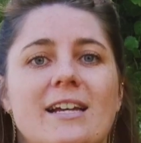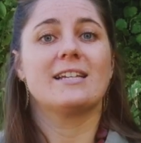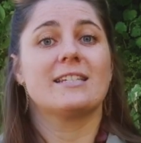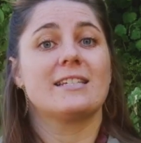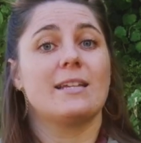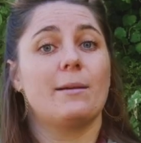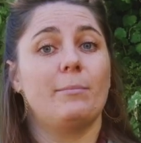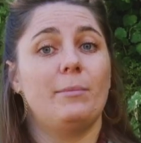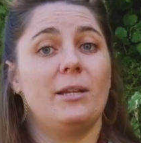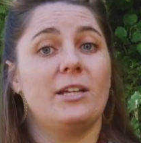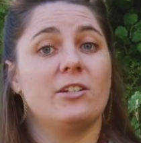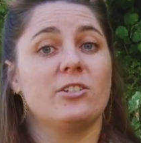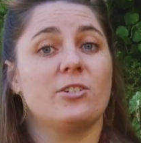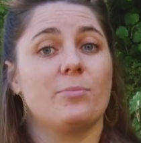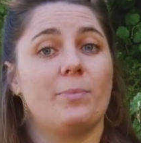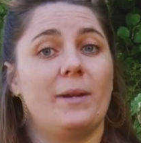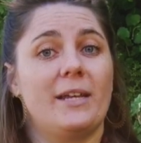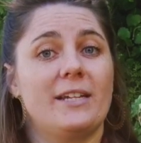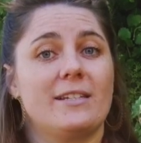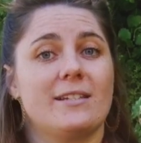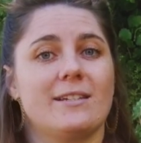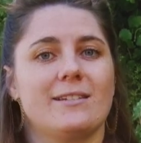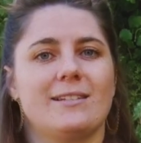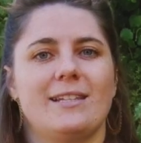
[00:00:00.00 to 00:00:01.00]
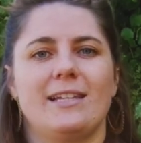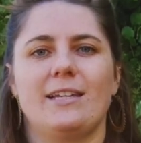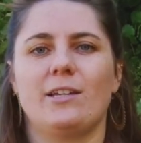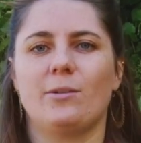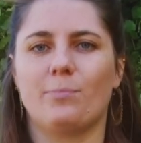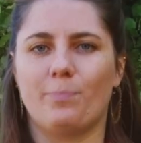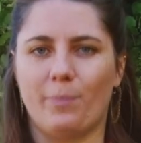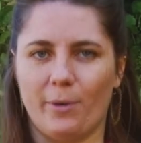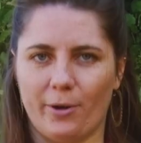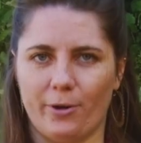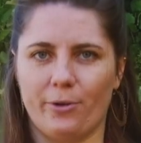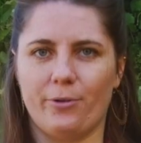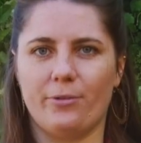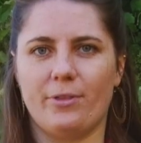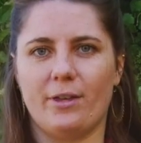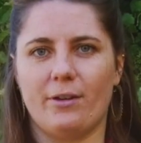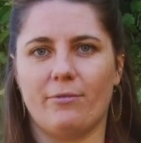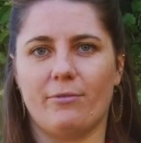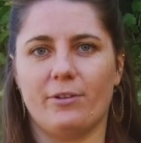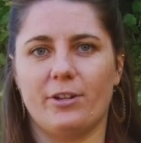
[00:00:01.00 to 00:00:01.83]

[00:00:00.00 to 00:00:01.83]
Some lunch places let you borrow their